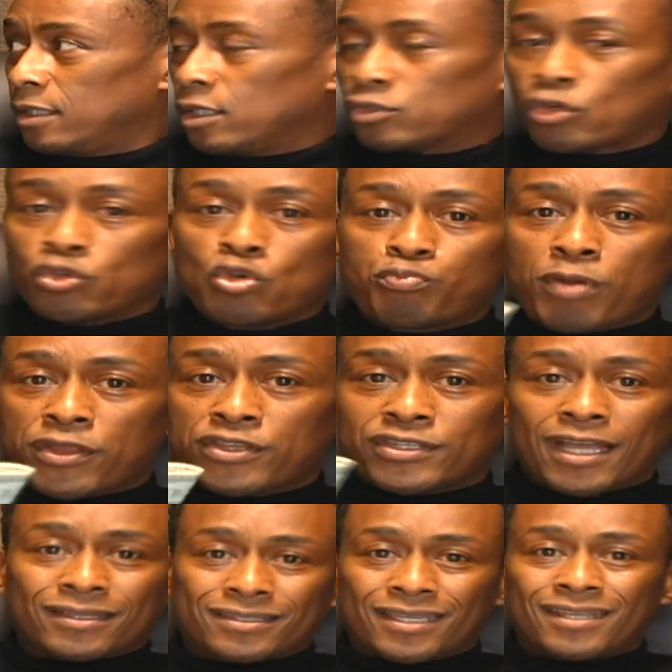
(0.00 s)
So you brothers
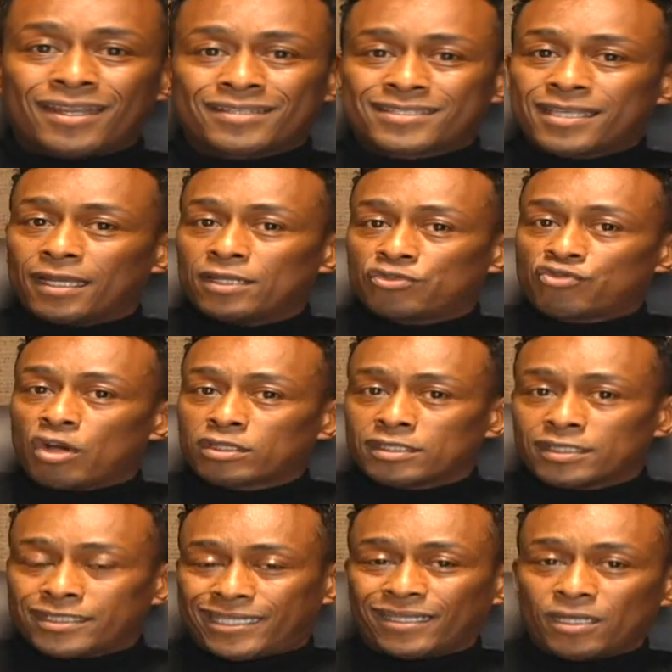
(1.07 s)
out there that's selling drugs
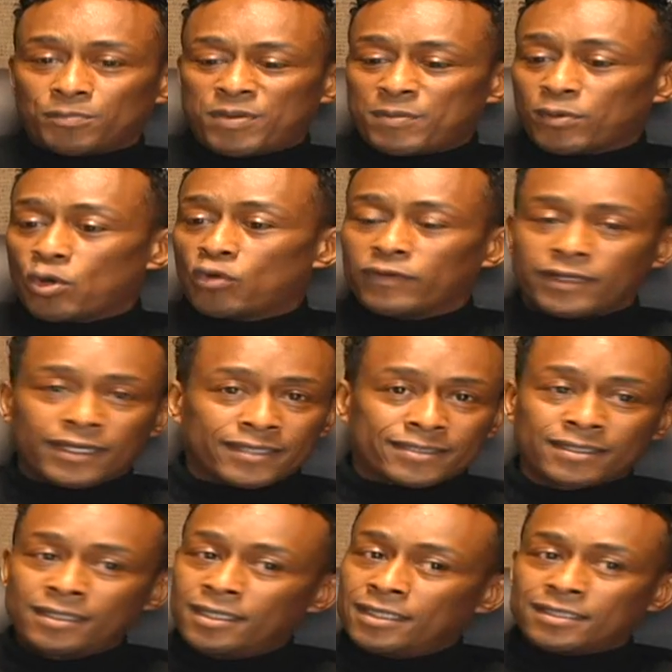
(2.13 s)
and killing people over
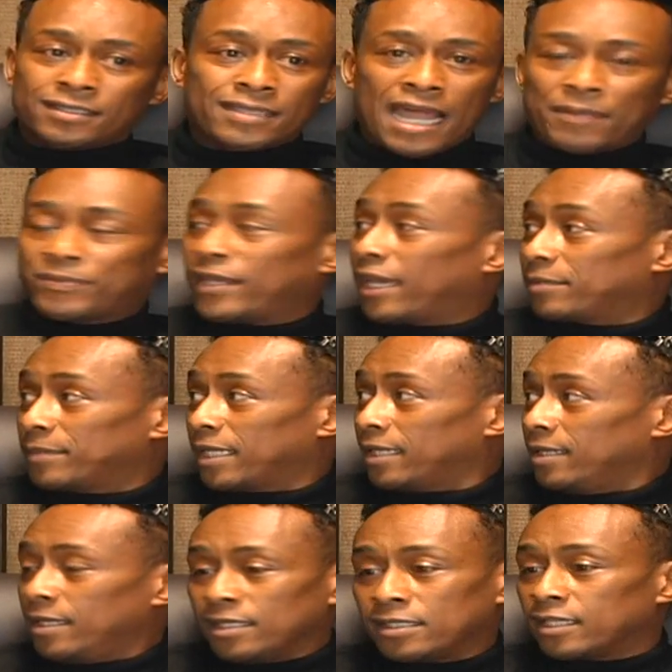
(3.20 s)
this, stop that, man.
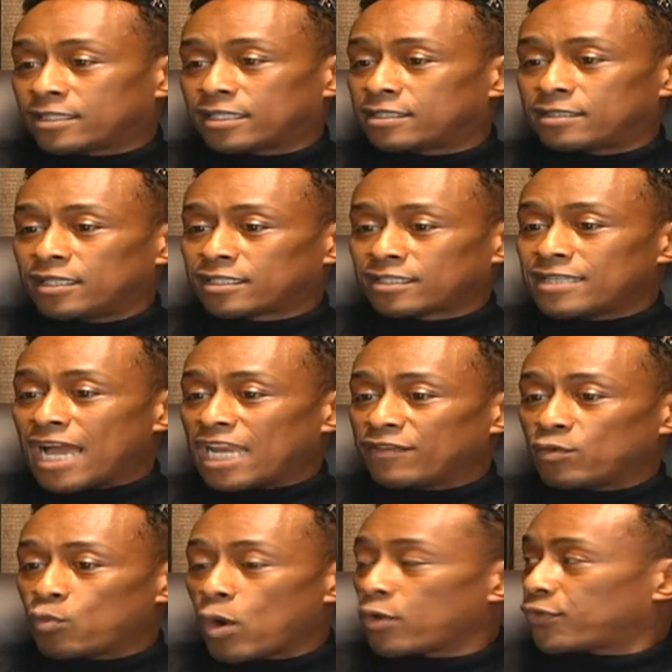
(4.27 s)
This is not
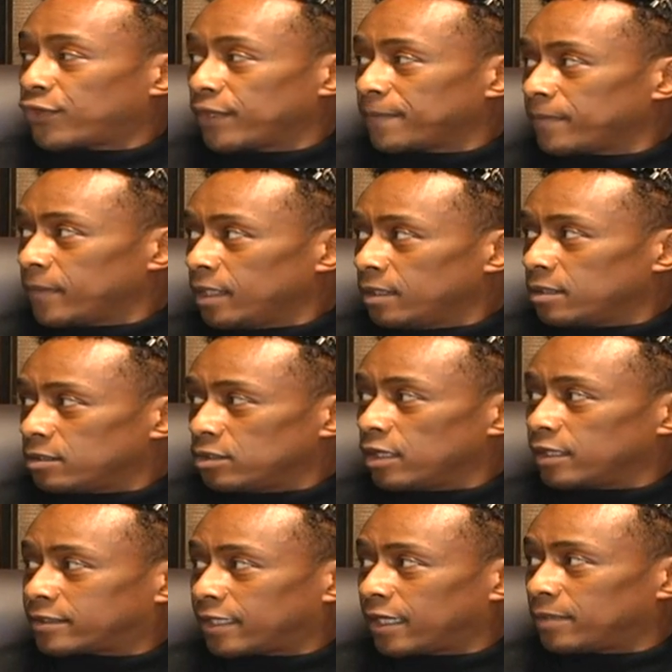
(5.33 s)
even worth it. Do you
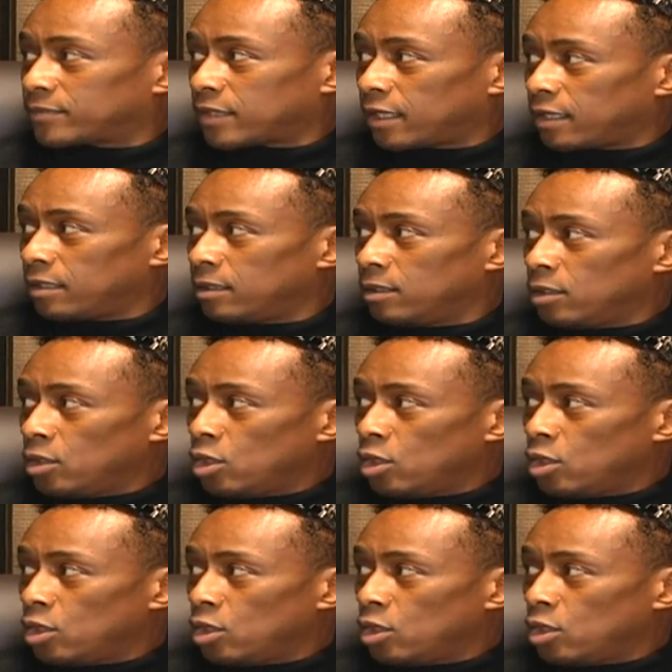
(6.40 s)
understand what I'm saying?